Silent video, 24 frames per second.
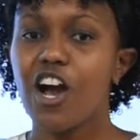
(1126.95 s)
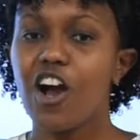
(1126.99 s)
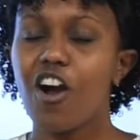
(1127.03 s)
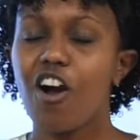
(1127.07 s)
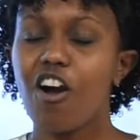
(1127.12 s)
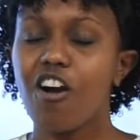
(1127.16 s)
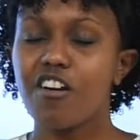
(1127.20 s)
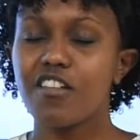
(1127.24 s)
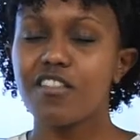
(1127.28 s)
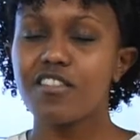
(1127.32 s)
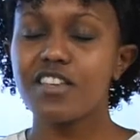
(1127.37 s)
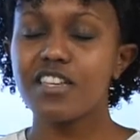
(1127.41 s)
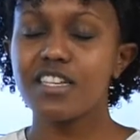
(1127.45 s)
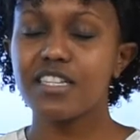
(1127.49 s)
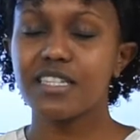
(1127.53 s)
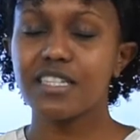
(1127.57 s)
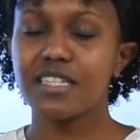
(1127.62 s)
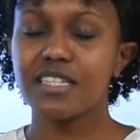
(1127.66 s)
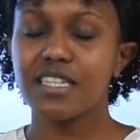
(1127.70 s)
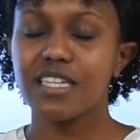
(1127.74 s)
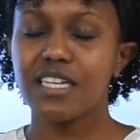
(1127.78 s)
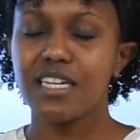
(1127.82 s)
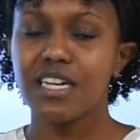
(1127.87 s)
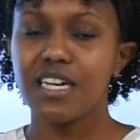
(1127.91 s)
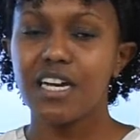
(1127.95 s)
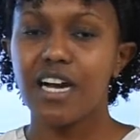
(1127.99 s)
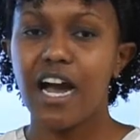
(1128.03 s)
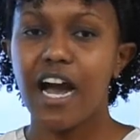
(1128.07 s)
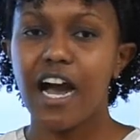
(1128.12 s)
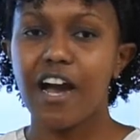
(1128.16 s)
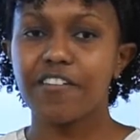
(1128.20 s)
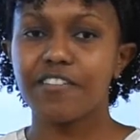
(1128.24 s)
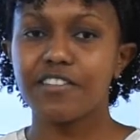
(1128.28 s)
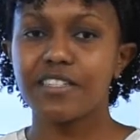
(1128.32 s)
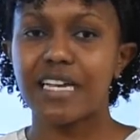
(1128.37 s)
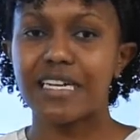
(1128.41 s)
all these
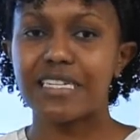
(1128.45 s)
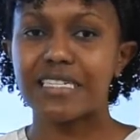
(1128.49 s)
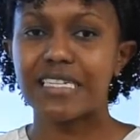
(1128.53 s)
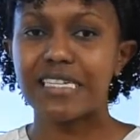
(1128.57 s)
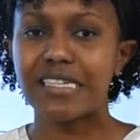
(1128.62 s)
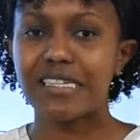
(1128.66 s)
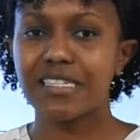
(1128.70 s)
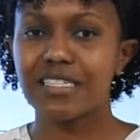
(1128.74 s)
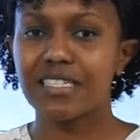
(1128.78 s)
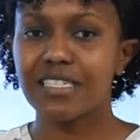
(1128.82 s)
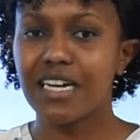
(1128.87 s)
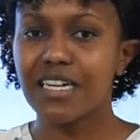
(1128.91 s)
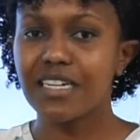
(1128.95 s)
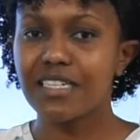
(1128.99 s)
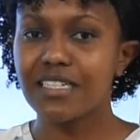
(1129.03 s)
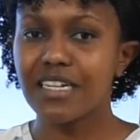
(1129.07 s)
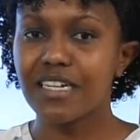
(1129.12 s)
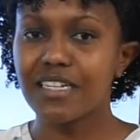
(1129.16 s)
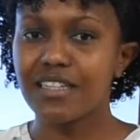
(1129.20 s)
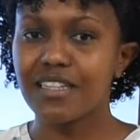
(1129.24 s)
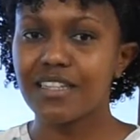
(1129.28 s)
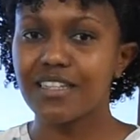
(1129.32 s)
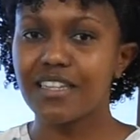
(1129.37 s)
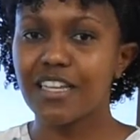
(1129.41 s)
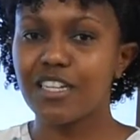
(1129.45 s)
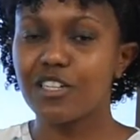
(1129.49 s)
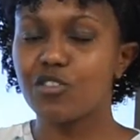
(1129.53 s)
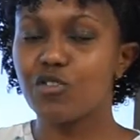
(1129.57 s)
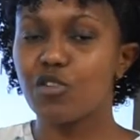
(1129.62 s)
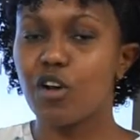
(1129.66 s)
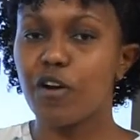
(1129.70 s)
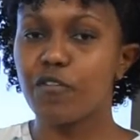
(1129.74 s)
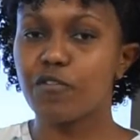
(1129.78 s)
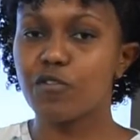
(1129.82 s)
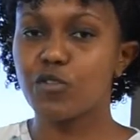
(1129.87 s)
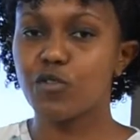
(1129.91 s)
have certain standards that you
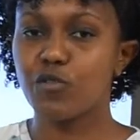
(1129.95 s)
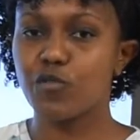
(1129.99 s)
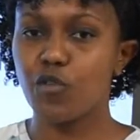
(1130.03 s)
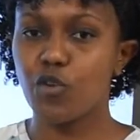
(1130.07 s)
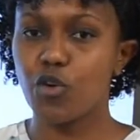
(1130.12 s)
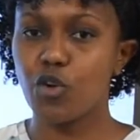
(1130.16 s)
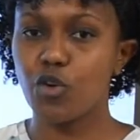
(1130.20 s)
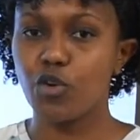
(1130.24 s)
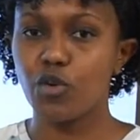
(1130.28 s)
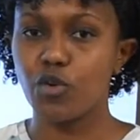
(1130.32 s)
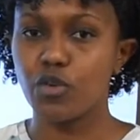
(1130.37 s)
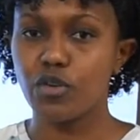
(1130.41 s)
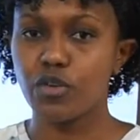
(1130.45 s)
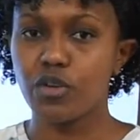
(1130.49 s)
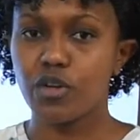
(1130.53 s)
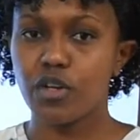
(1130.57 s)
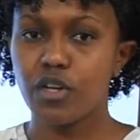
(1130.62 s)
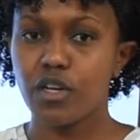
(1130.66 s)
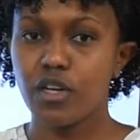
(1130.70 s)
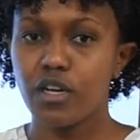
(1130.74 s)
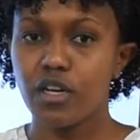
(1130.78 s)
have to follow.